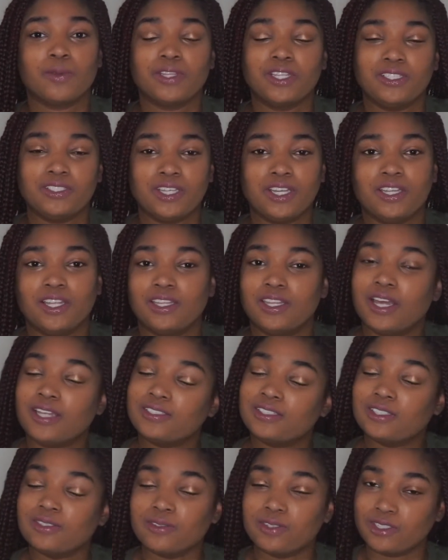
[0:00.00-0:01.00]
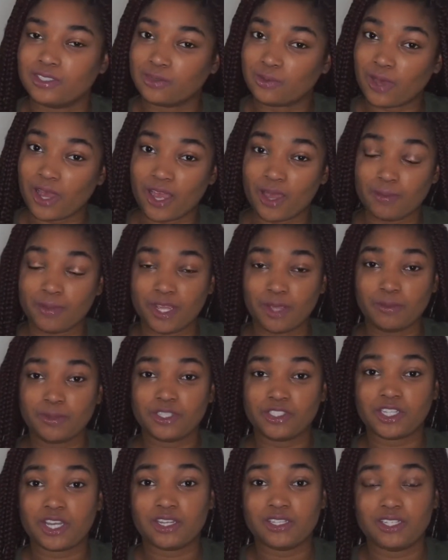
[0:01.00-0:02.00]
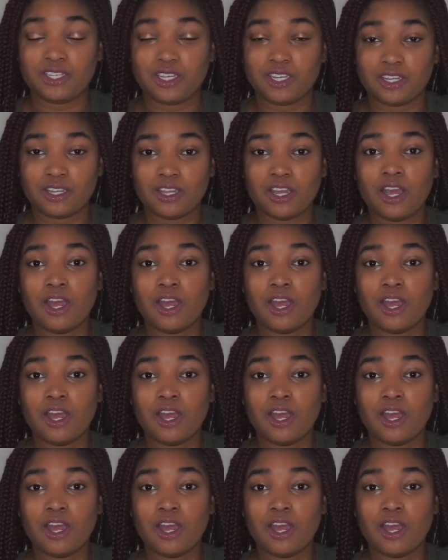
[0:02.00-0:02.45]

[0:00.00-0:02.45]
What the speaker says: really say that that's the reason why I'm named Ashantia.